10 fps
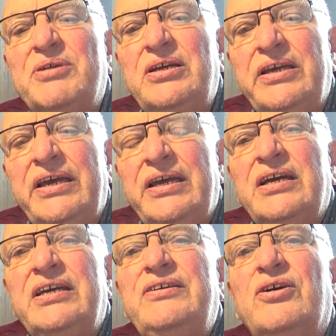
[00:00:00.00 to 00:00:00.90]
but
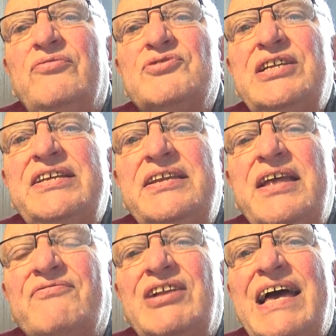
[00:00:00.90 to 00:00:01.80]
he obviously didn't
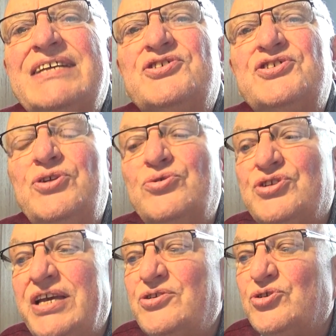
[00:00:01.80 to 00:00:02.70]
have glasses in
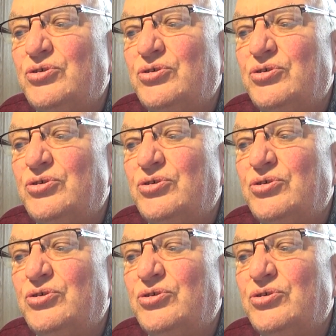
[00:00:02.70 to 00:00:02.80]
those days,